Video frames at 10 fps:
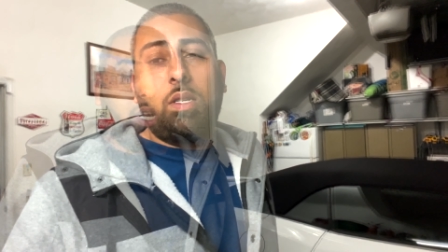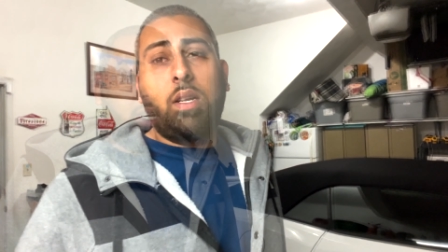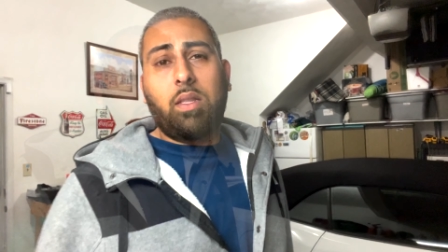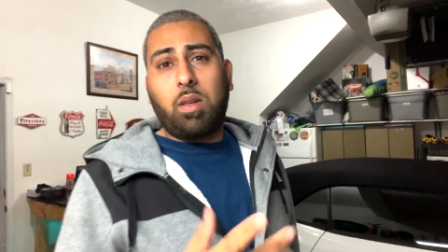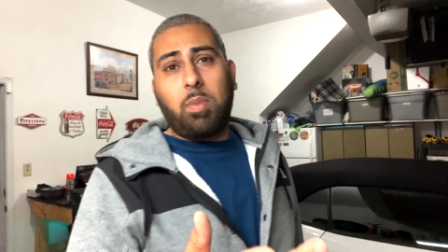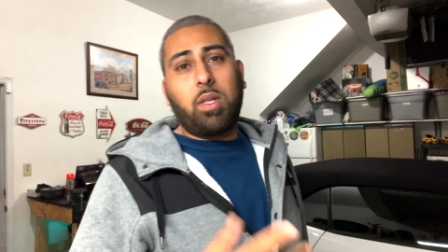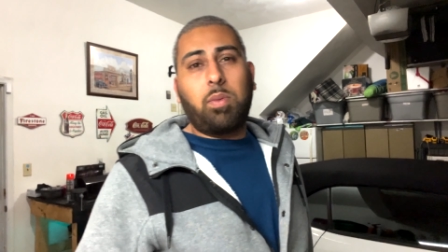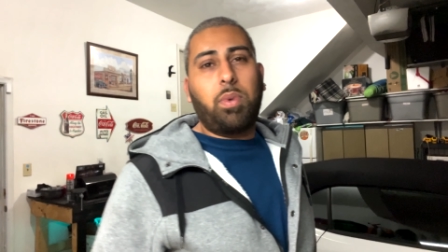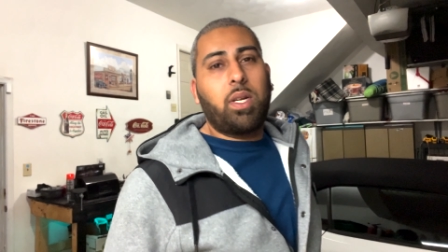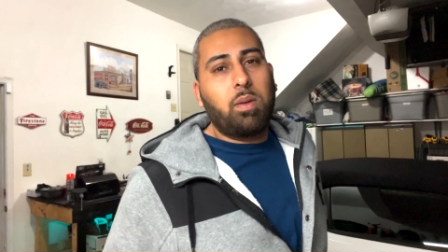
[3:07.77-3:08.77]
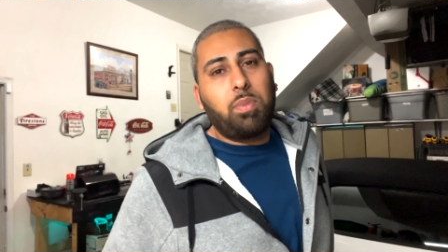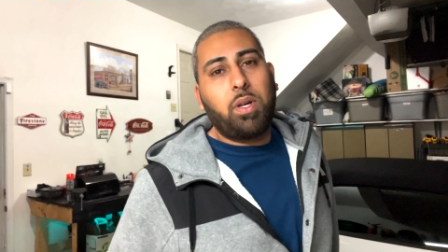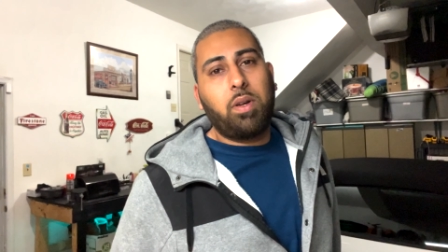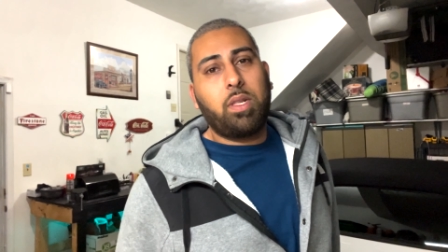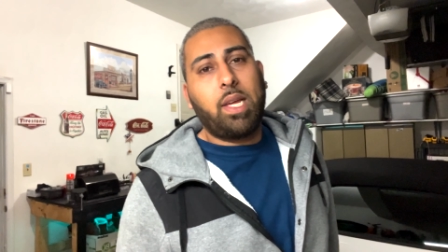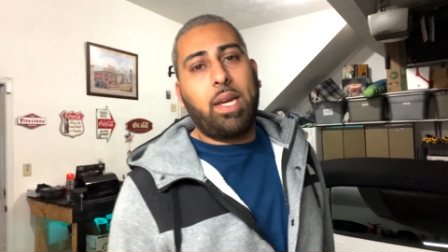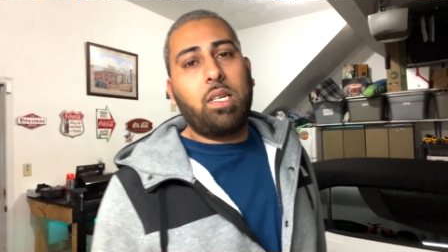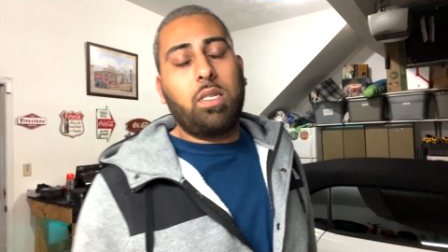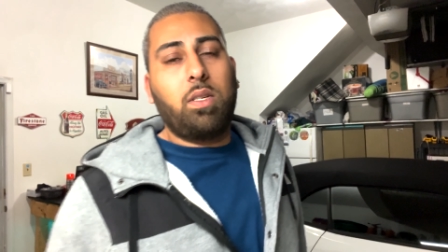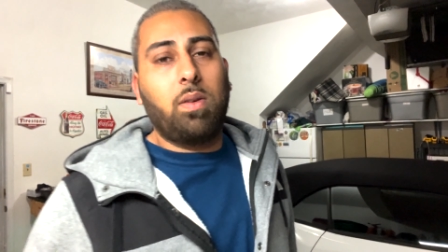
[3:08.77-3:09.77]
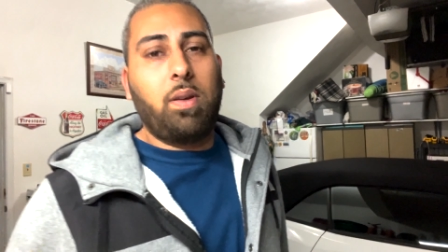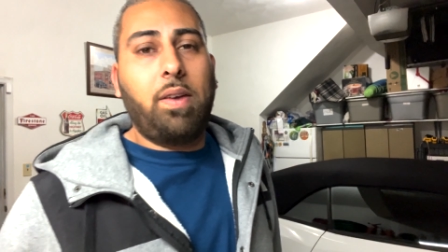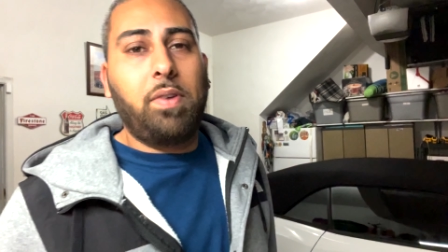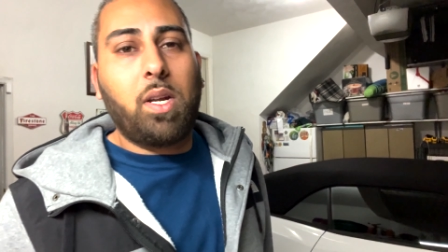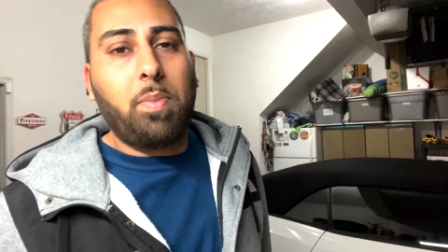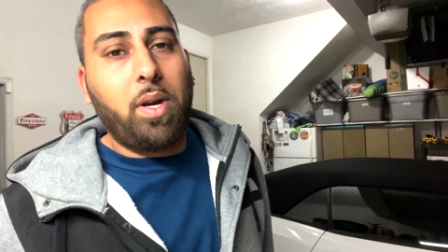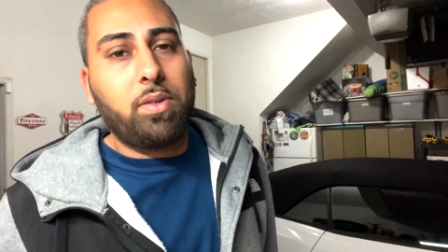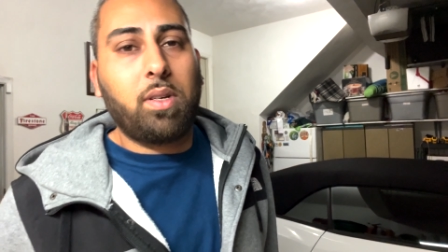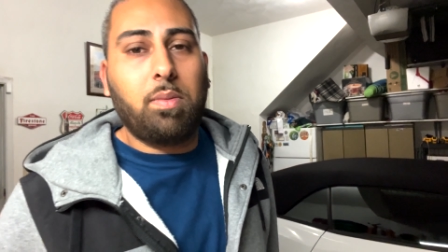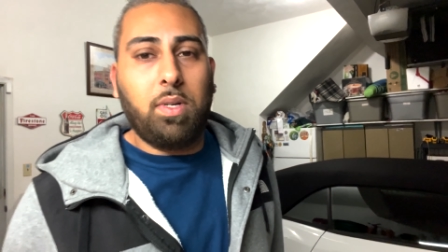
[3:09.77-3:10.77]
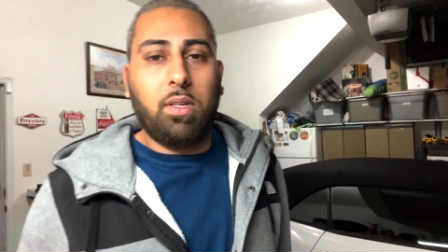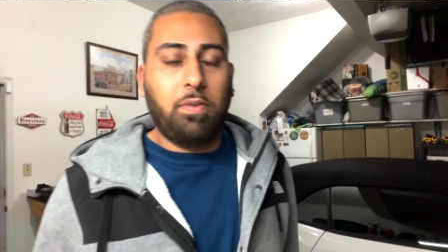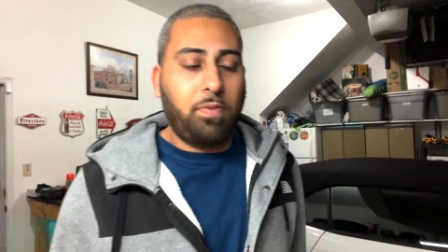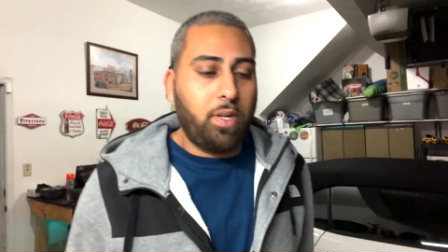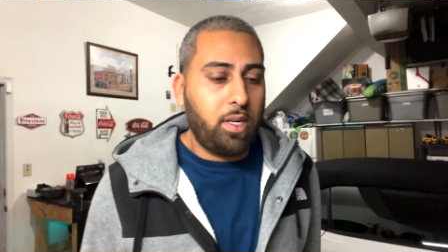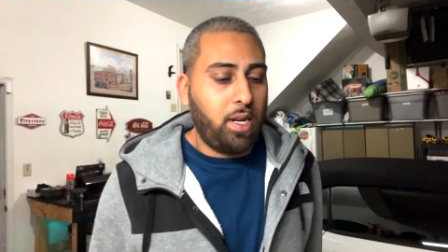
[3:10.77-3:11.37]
Another thing about the break-in period that, you know, every Camaro is going to be different.